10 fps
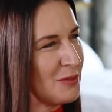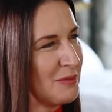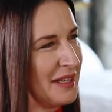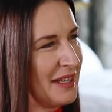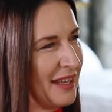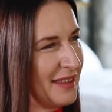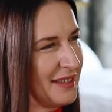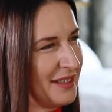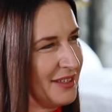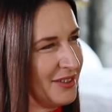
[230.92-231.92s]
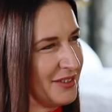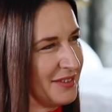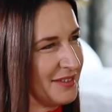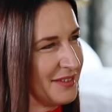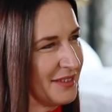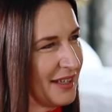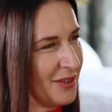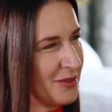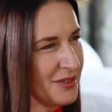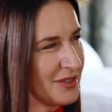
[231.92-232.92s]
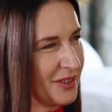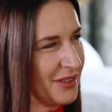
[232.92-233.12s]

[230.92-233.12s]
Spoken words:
you meet Anthony on Carols? No.